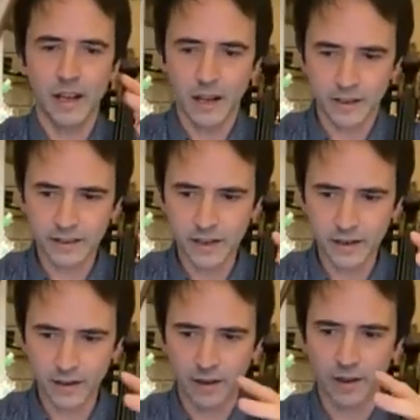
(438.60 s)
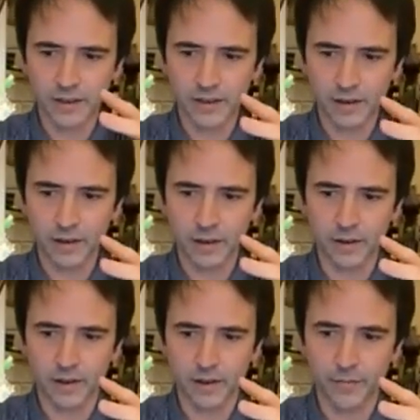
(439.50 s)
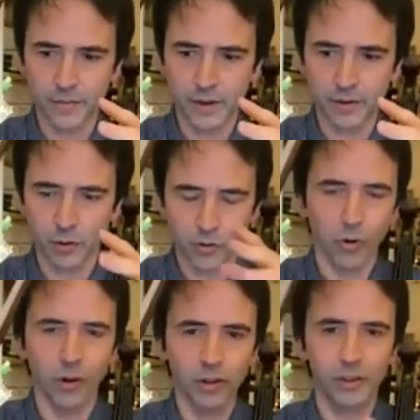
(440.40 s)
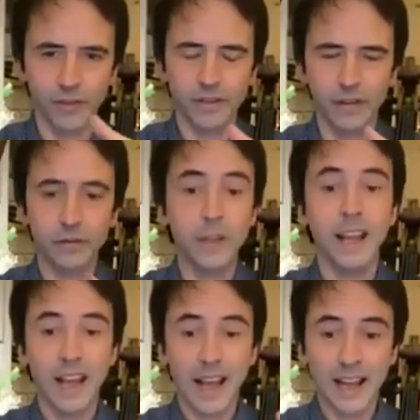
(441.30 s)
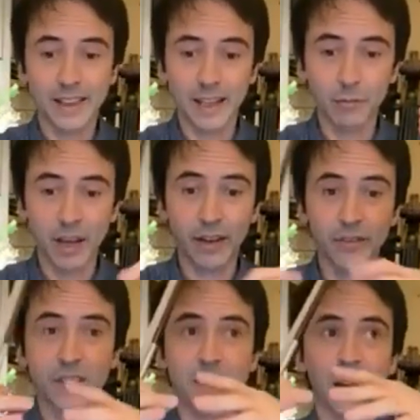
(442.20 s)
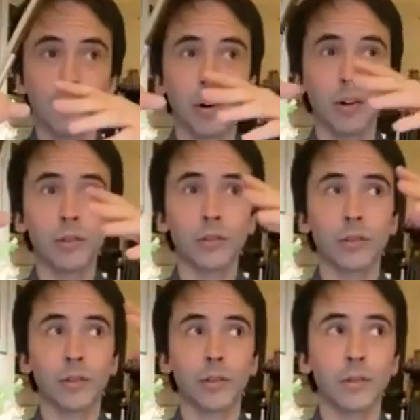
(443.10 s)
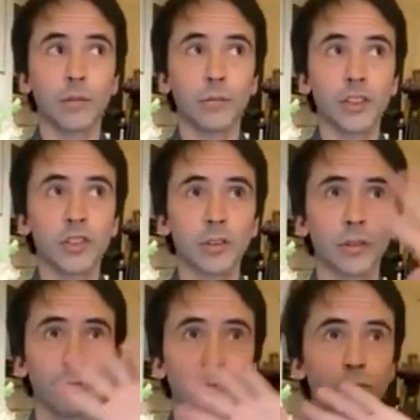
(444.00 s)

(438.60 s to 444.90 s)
until the courante of this fifth suite, and then we have this sarabande, which sort of